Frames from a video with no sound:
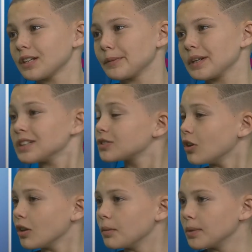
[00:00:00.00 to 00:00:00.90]
I mean, I
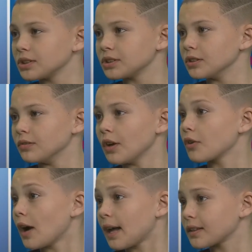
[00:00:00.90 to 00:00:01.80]
saw a bunch of
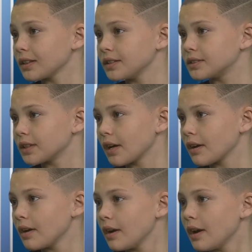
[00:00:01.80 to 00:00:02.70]
other athletes
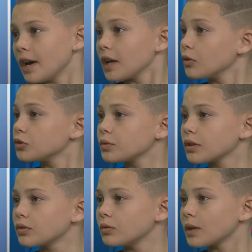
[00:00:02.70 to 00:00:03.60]
there, and it was
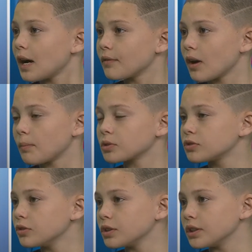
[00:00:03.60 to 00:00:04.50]
really cool to have the
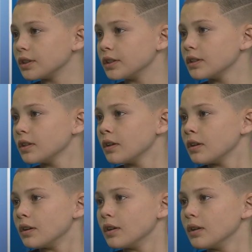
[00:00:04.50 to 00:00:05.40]
opportunity.
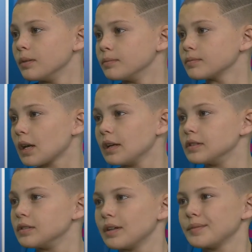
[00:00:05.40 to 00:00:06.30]

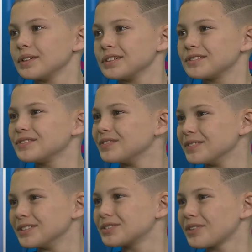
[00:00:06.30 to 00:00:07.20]

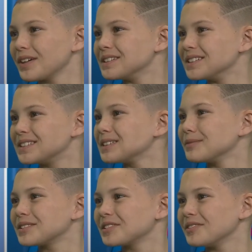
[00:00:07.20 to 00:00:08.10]
It's crazy to see
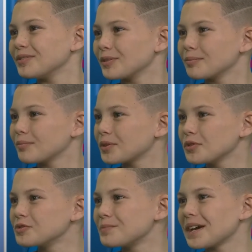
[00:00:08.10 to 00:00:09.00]
myself on
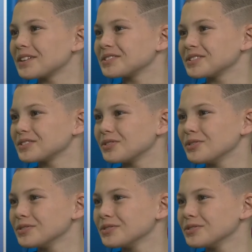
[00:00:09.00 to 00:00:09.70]
huge banners in Kohl's.